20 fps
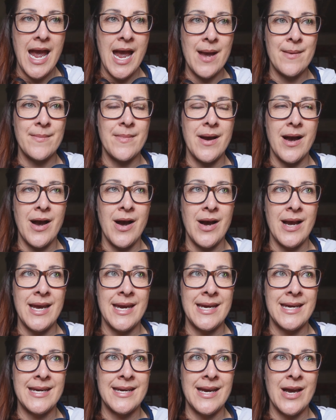Or
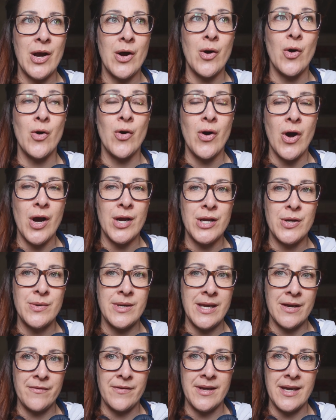are you
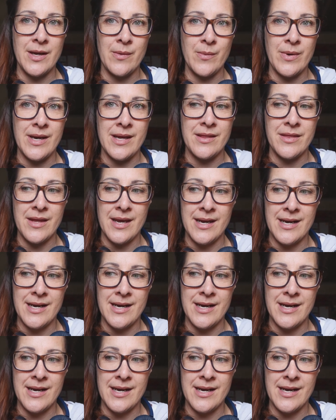giving it with